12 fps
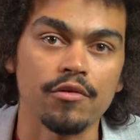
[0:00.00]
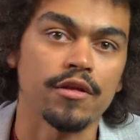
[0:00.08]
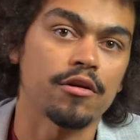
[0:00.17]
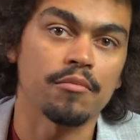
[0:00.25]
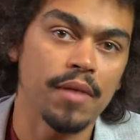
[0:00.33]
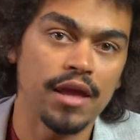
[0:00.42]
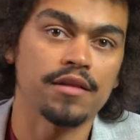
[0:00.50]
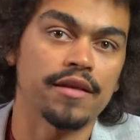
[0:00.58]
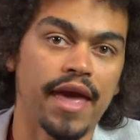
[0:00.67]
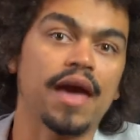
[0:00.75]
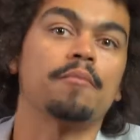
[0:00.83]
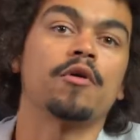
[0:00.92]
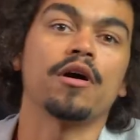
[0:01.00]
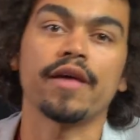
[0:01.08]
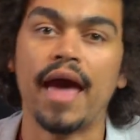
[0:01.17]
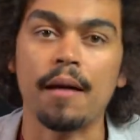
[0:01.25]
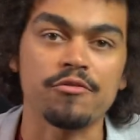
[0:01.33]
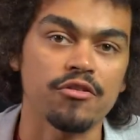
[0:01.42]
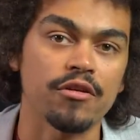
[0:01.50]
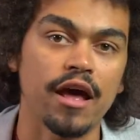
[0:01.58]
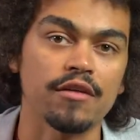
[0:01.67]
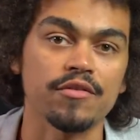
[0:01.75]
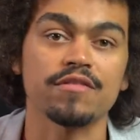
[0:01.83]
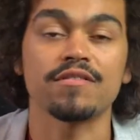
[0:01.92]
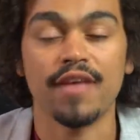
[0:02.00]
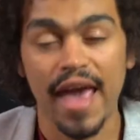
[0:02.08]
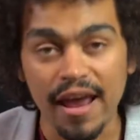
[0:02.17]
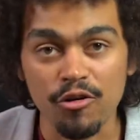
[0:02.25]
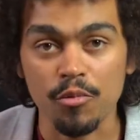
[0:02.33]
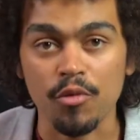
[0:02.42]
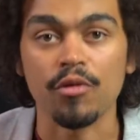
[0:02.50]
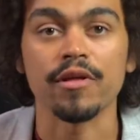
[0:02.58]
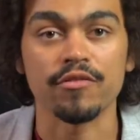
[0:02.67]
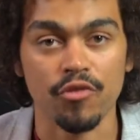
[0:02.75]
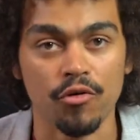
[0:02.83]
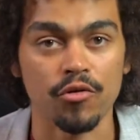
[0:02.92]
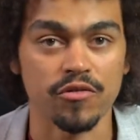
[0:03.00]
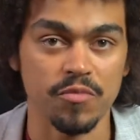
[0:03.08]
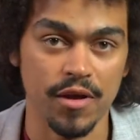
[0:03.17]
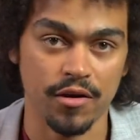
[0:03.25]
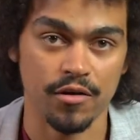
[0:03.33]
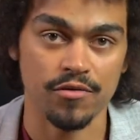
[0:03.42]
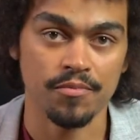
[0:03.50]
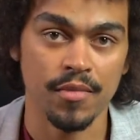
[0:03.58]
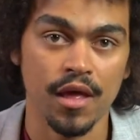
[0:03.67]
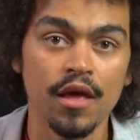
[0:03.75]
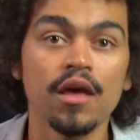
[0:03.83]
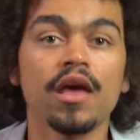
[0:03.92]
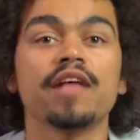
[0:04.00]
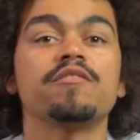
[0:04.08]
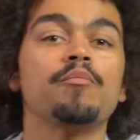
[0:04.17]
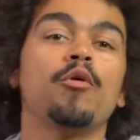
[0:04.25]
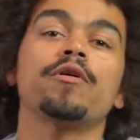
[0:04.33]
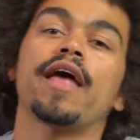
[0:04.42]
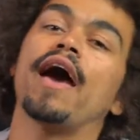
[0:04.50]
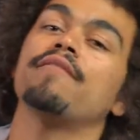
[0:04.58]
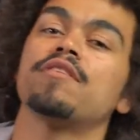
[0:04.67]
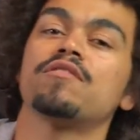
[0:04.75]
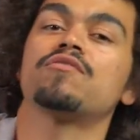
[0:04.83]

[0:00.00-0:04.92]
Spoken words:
that our main camera captured out of its terrible internal speakers. It's important to have this